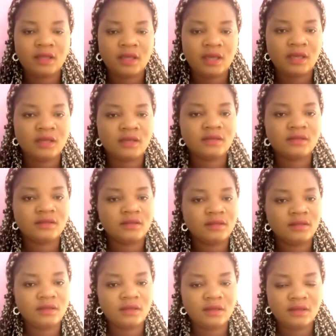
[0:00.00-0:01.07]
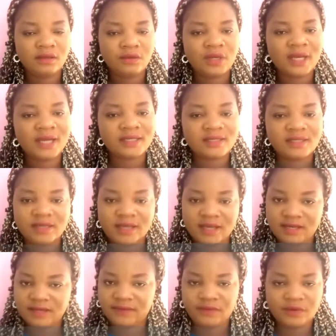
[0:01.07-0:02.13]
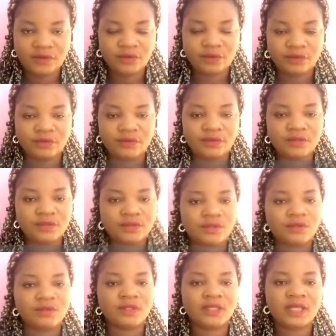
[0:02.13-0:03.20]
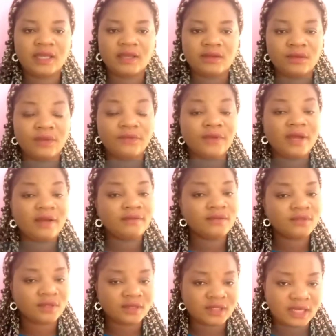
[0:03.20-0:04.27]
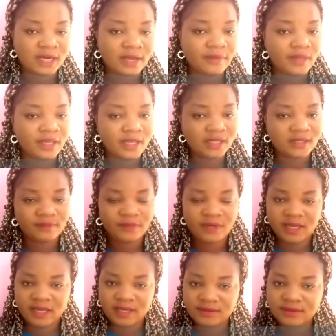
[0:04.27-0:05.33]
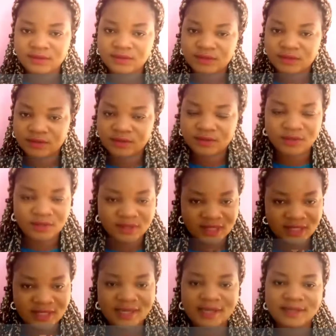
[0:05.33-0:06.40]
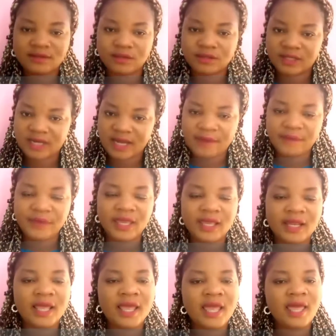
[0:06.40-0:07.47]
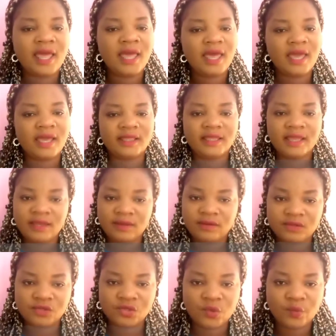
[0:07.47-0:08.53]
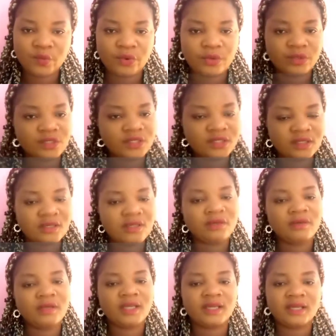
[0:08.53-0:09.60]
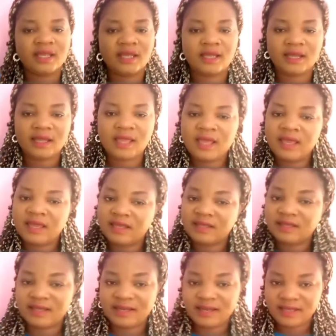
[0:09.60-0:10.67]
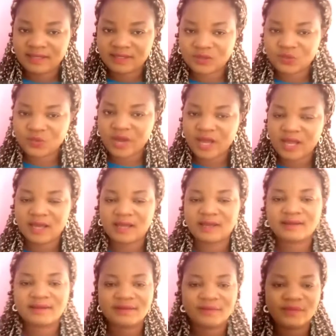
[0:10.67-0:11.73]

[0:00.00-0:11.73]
and you can share the video. So thank you. If you haven't subscribed yet, please just consider subscribing, and thank you so much. See you in the next one.